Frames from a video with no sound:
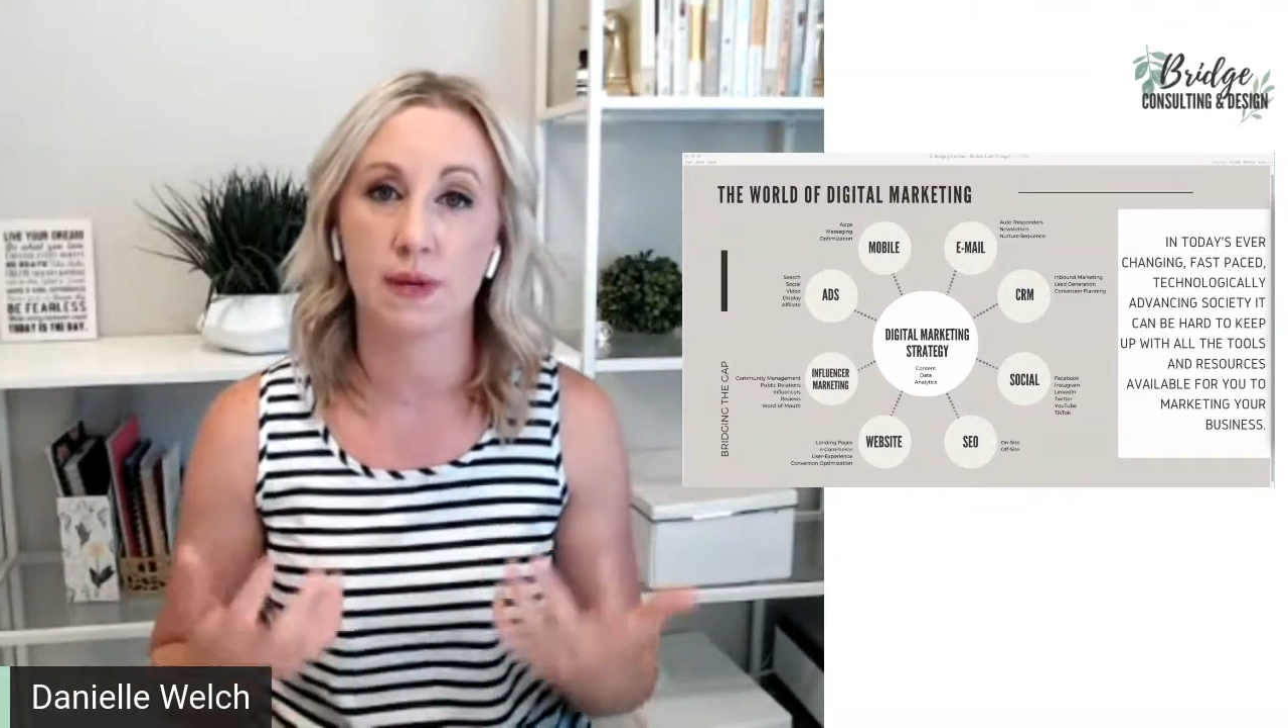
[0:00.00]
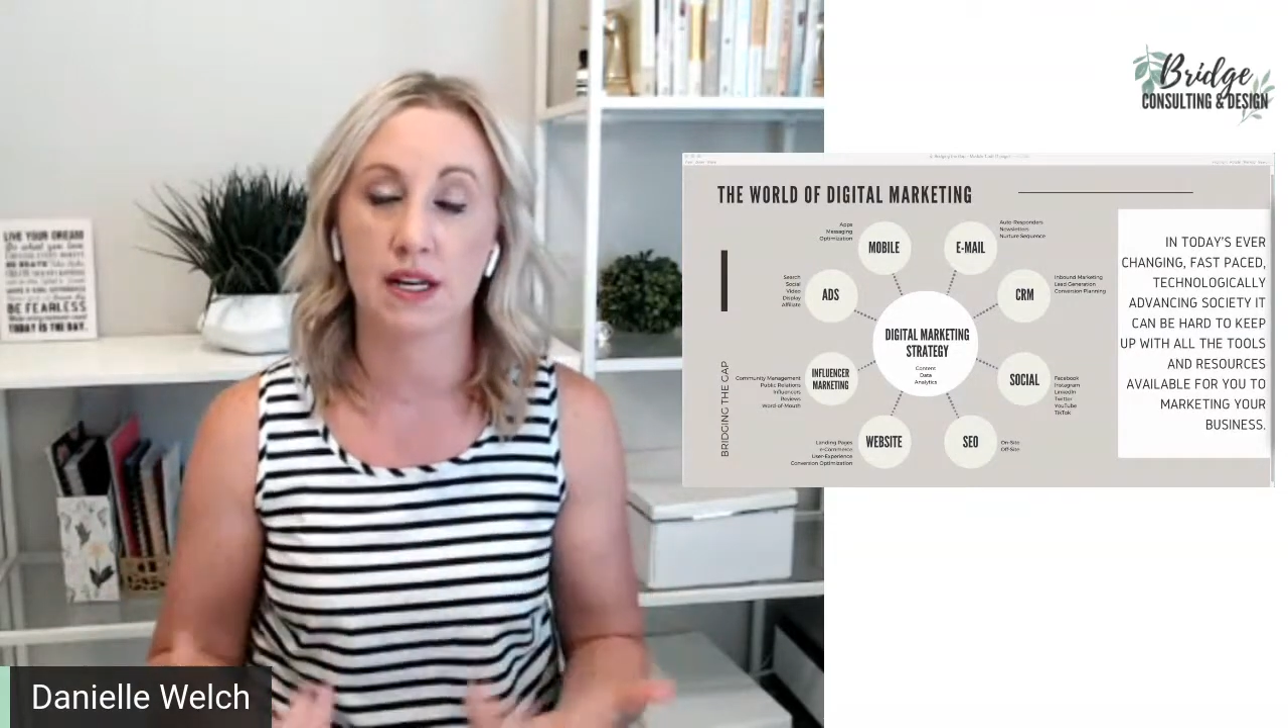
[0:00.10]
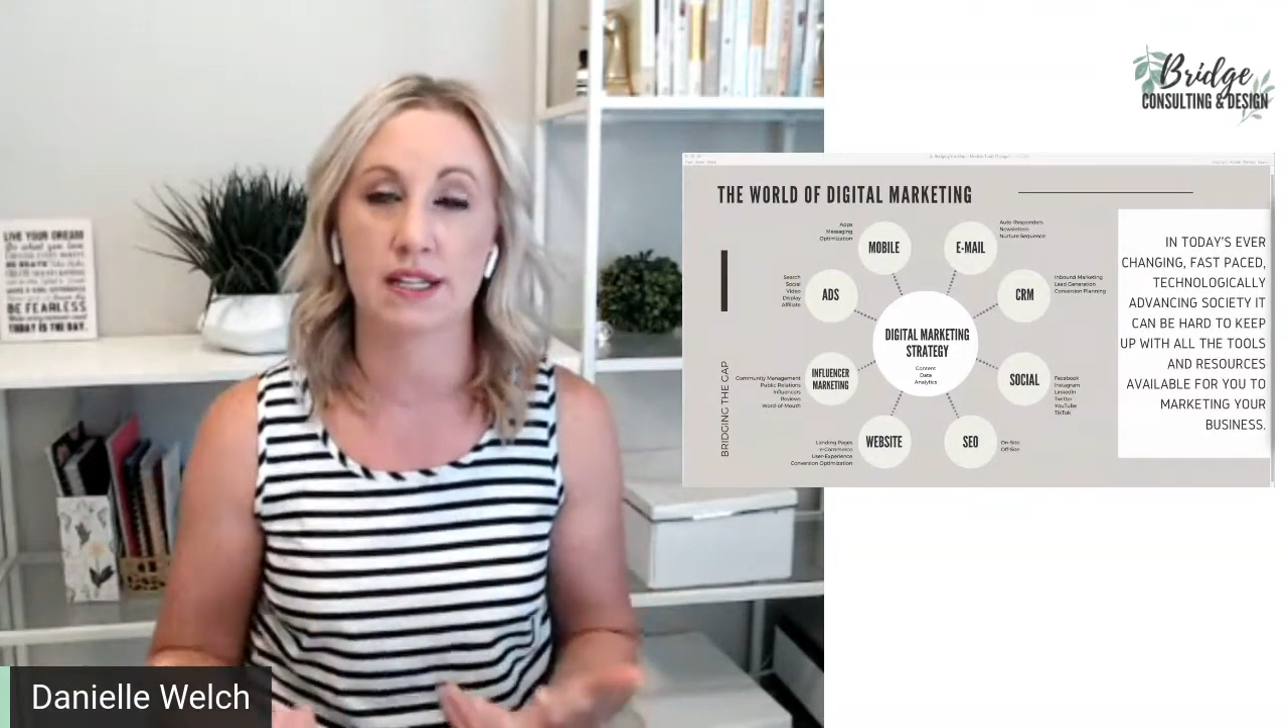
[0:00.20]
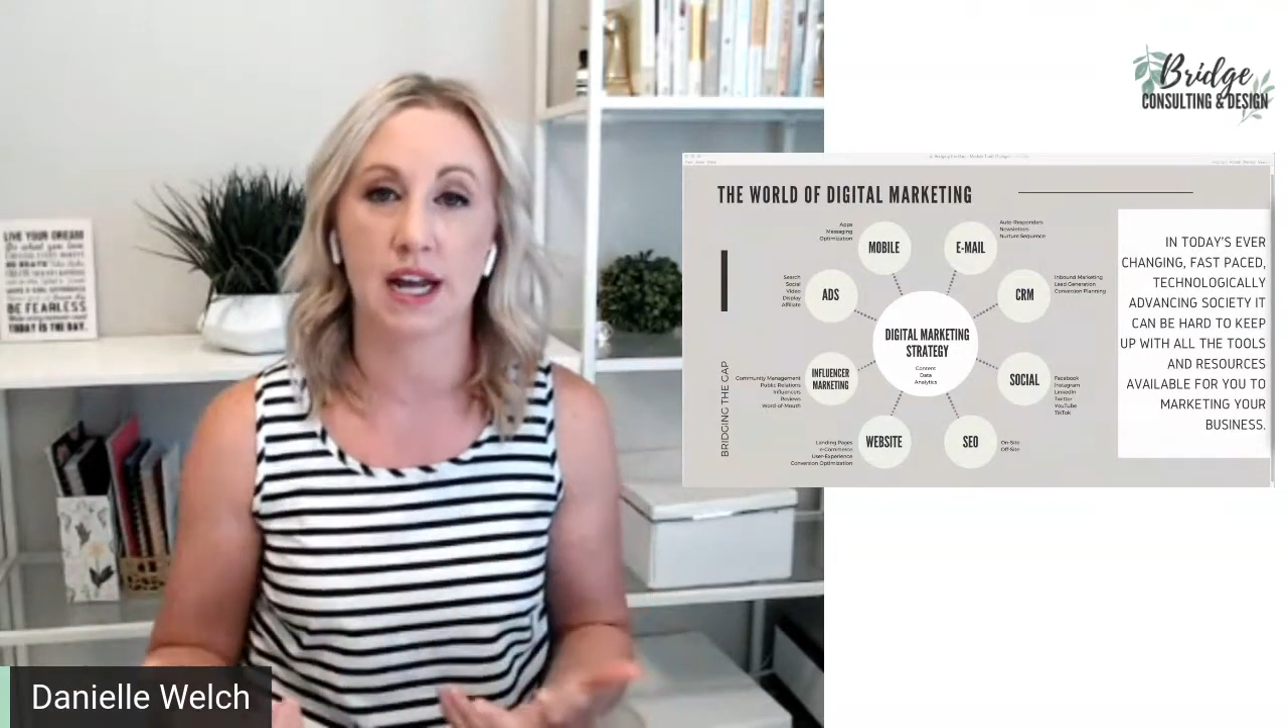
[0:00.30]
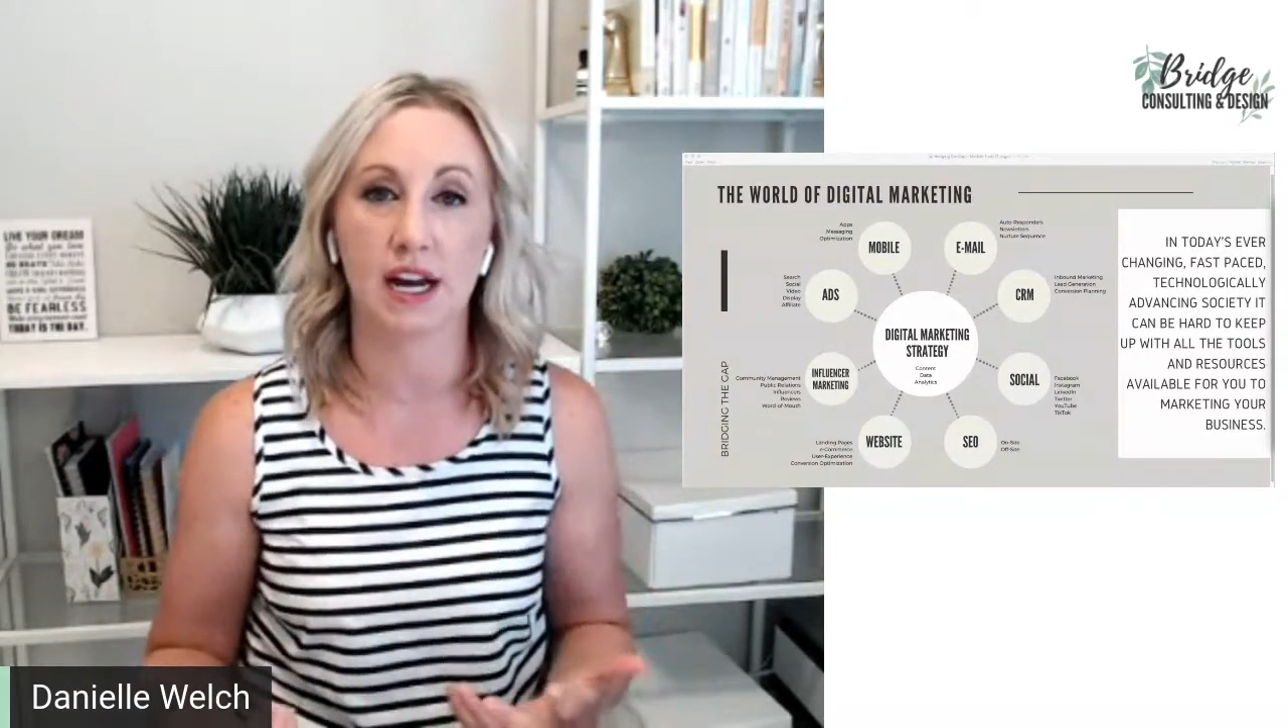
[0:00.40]
be
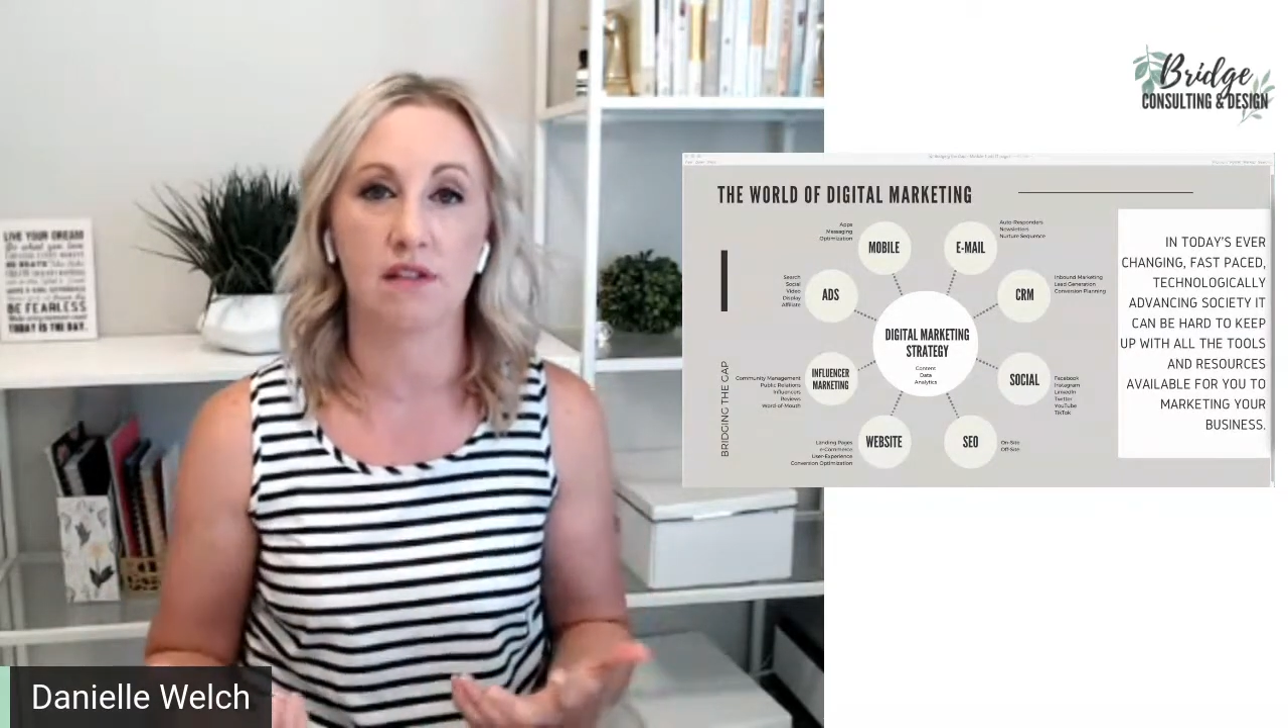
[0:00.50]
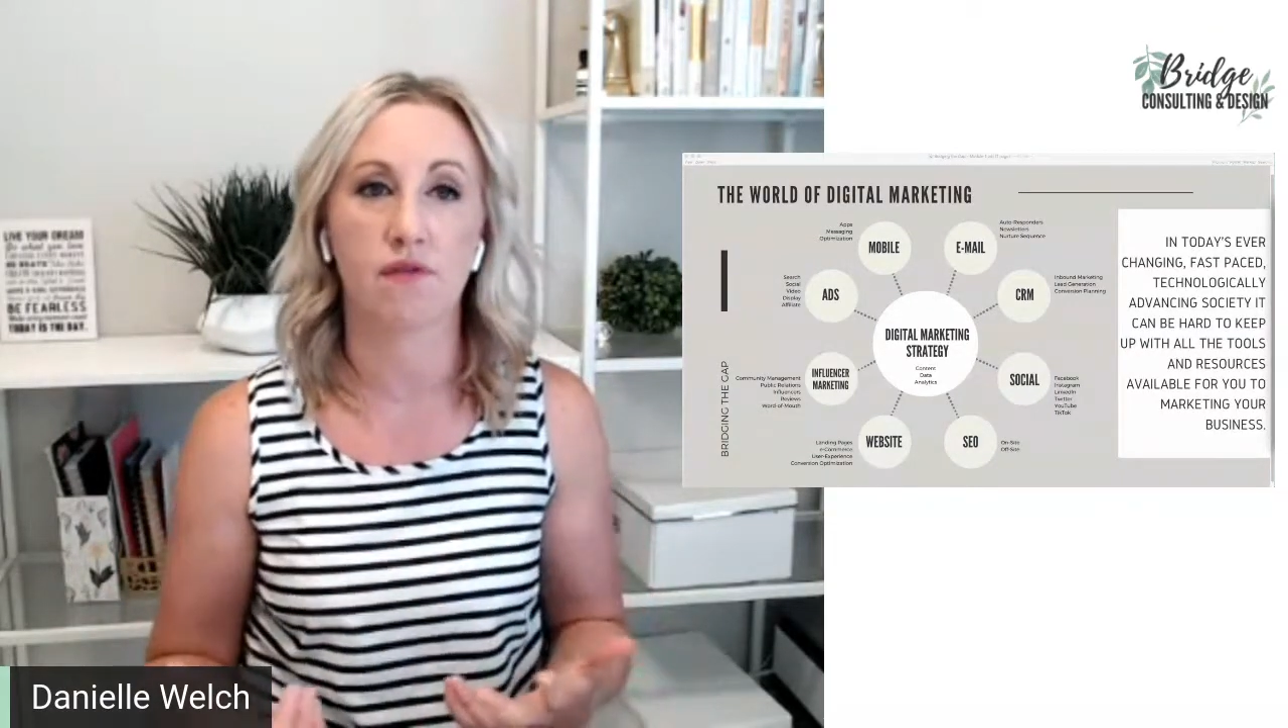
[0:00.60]
designed